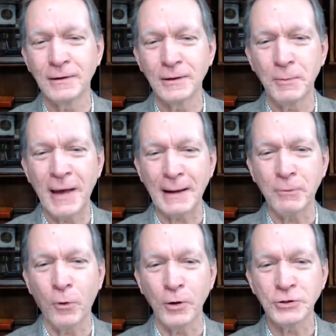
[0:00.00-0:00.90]
back
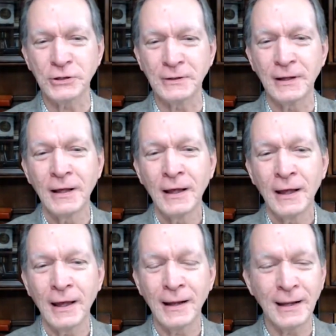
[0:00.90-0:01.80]
porch, and
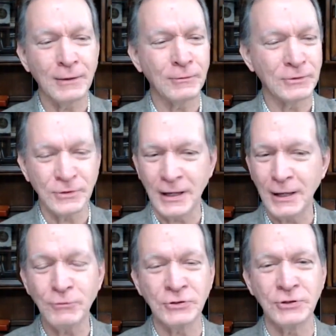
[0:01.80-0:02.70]
he
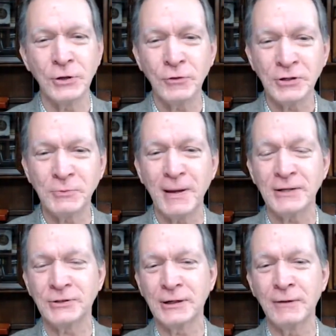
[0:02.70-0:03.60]
was doing his
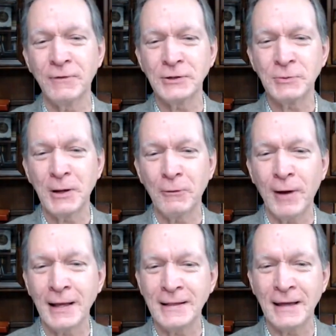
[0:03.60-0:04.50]
best to convince me to
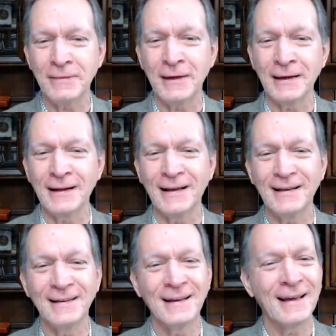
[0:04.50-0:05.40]
ride that thing, and
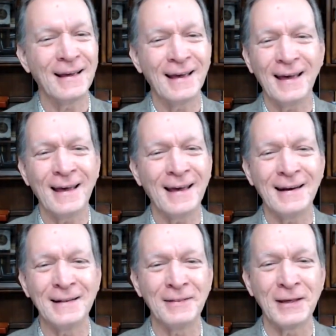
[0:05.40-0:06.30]
I
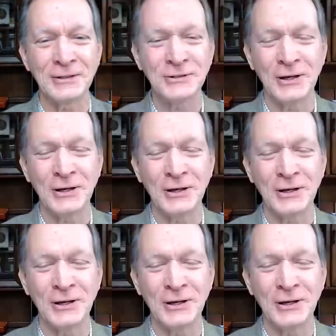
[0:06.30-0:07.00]
didn't think so, and